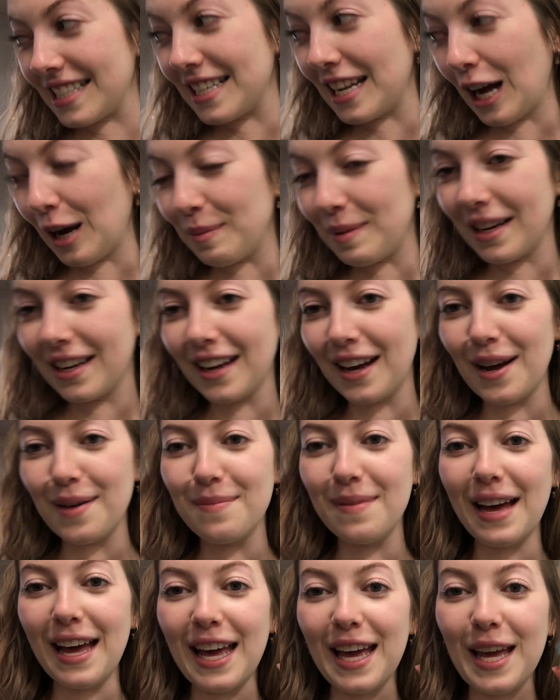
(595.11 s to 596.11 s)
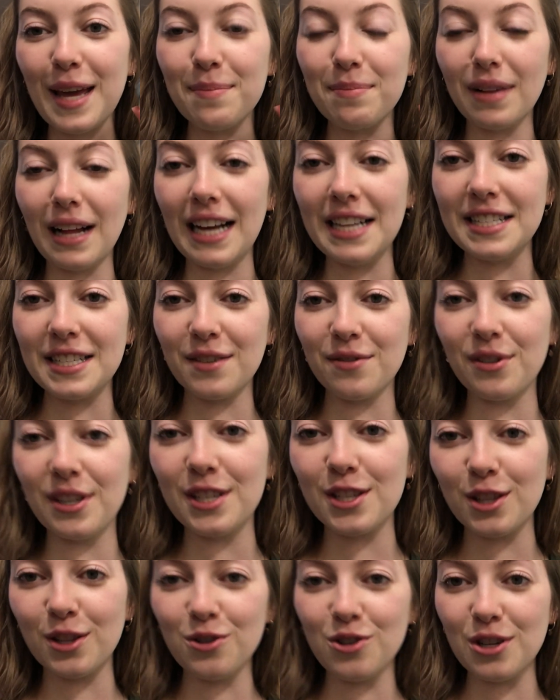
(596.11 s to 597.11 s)
now become a plastic-free
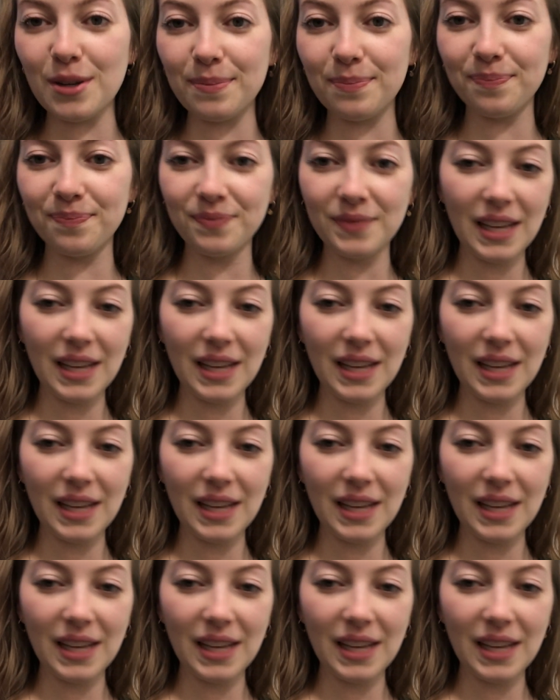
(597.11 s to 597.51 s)
solution.